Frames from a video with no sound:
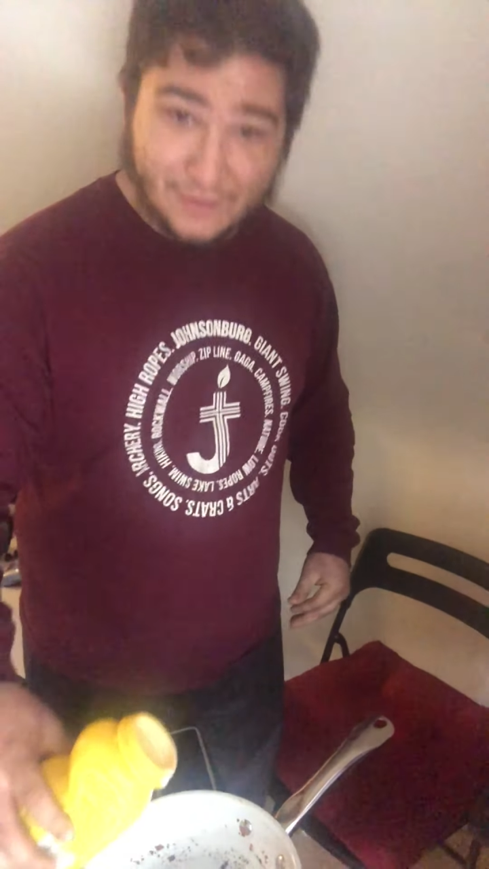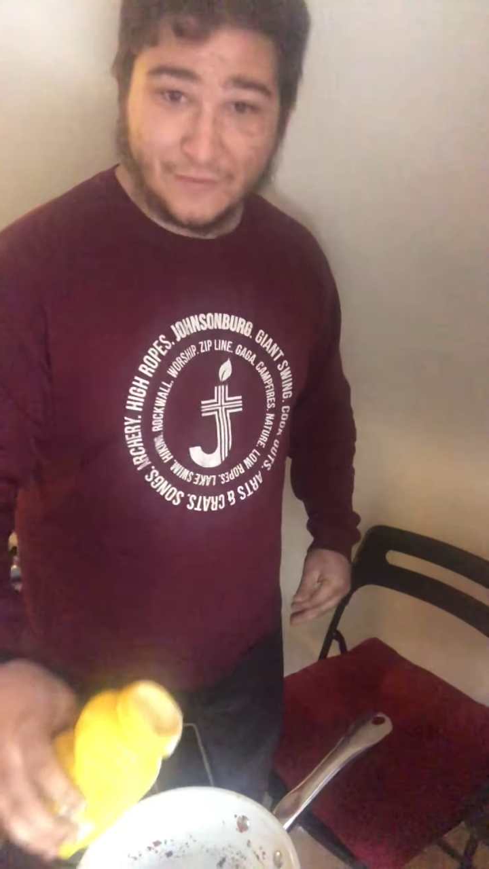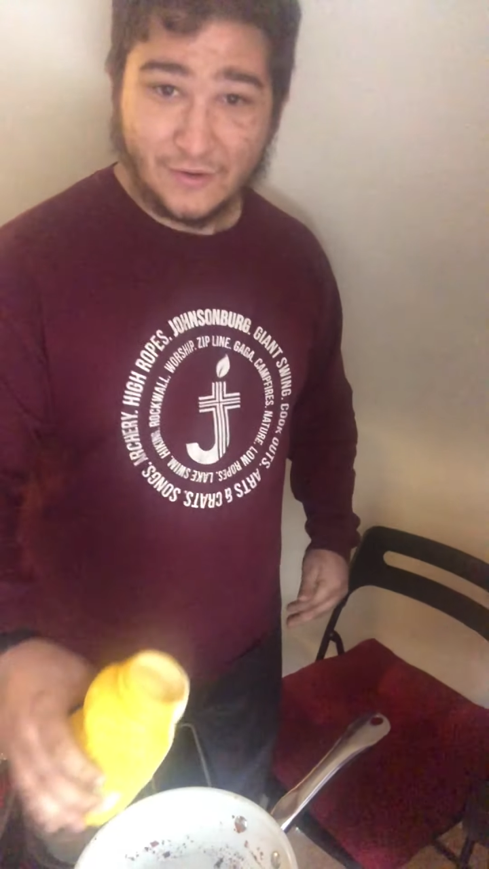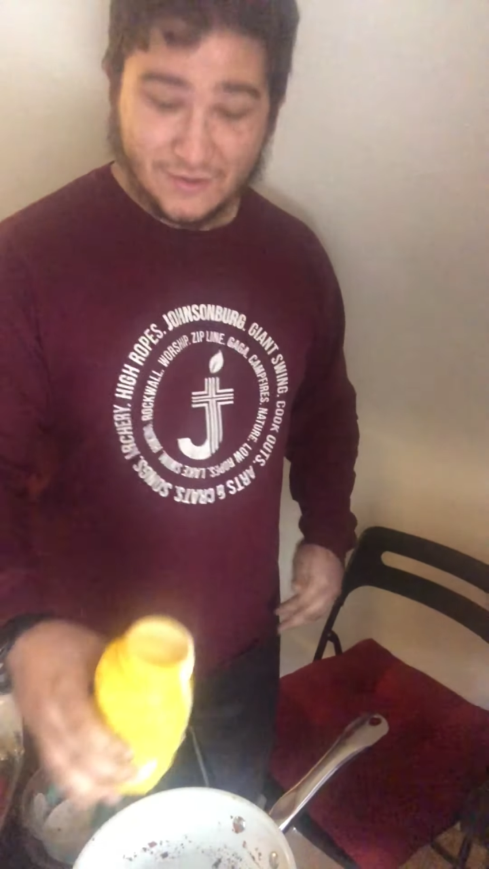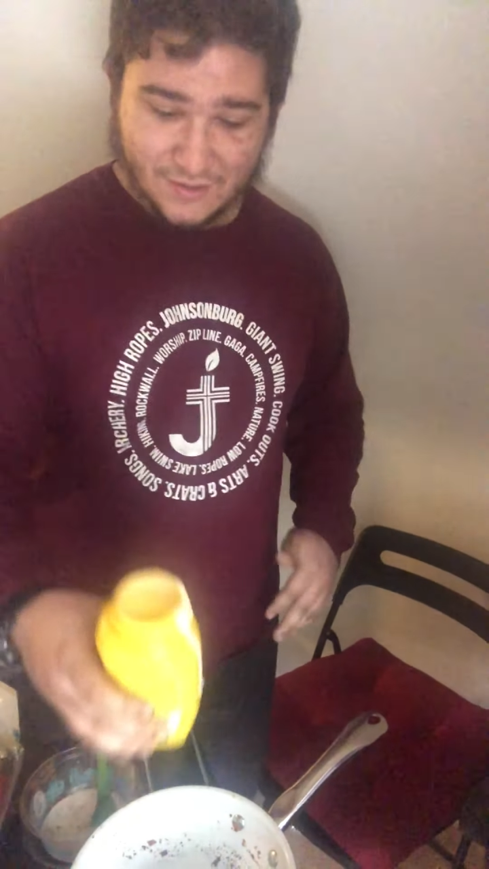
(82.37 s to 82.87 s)

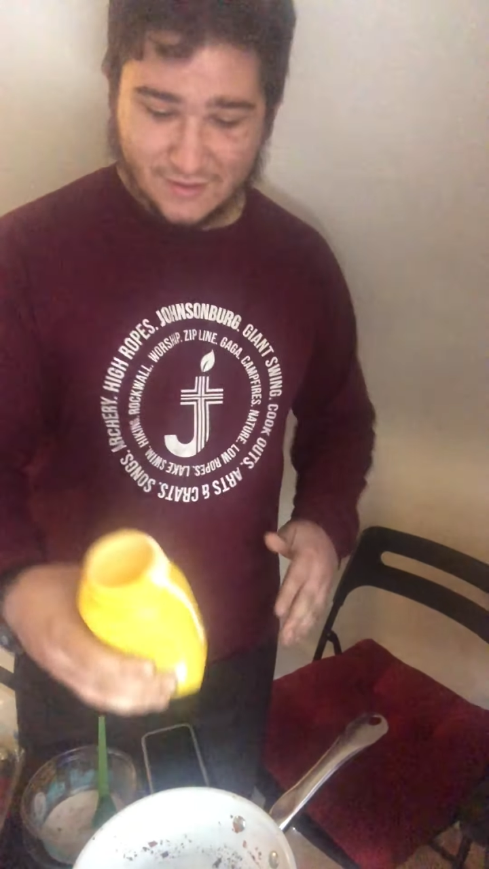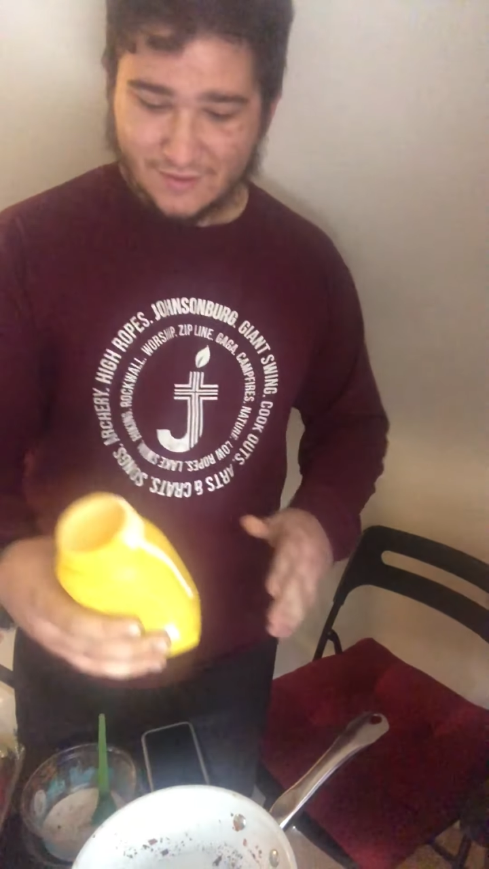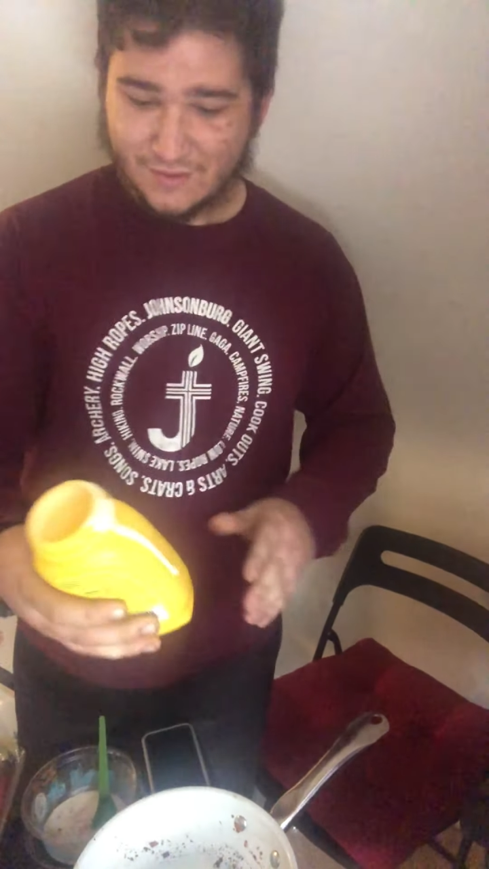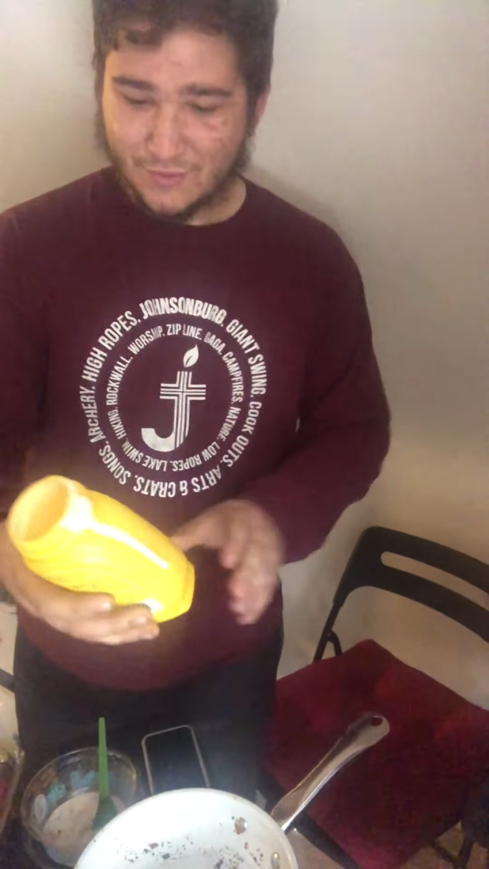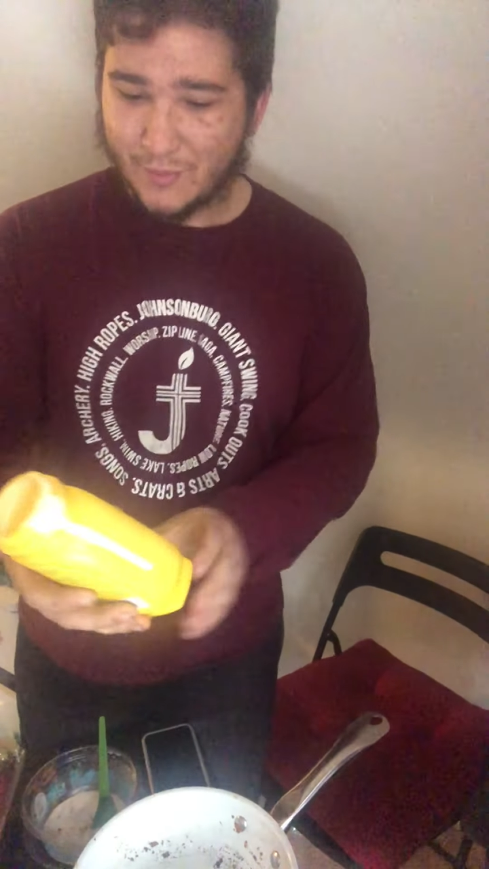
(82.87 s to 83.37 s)

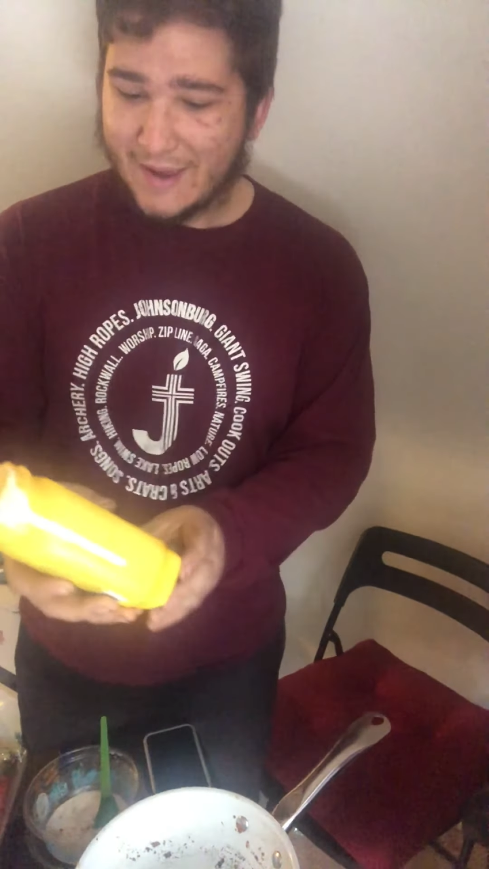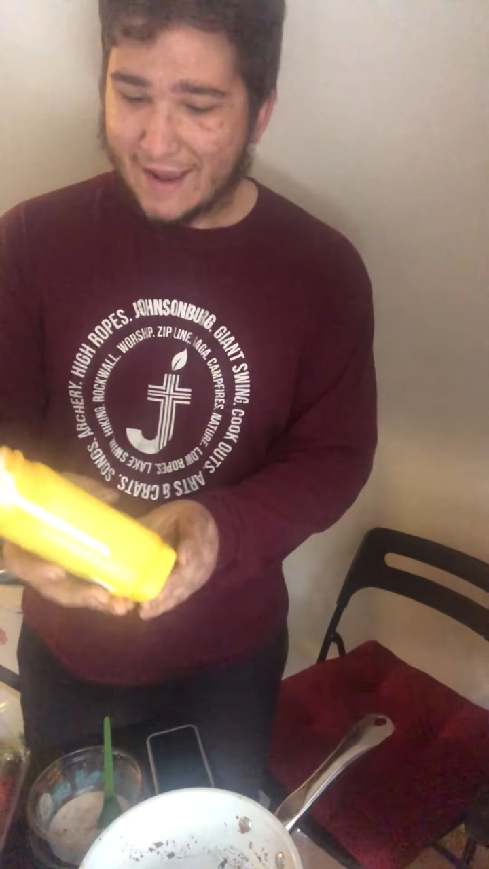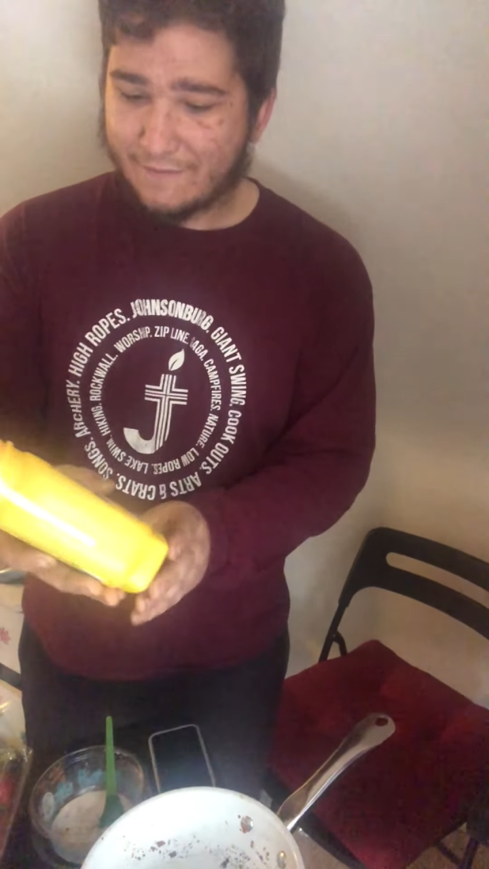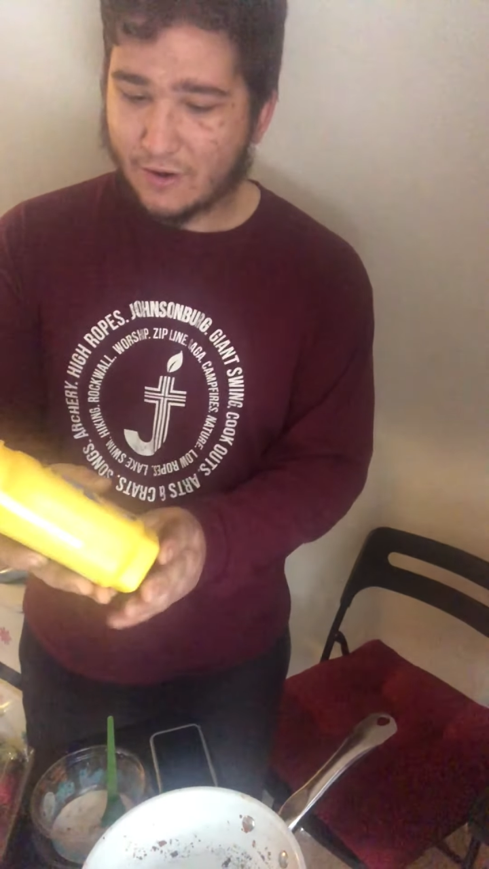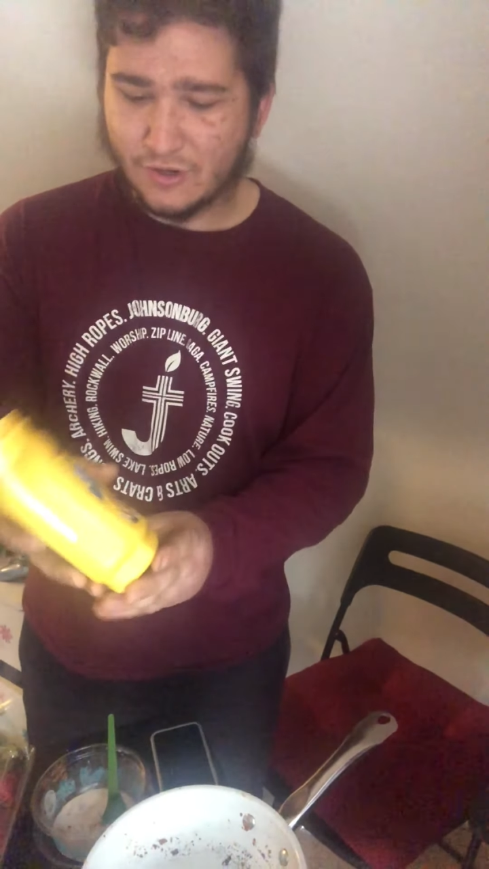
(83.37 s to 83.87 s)
First, we have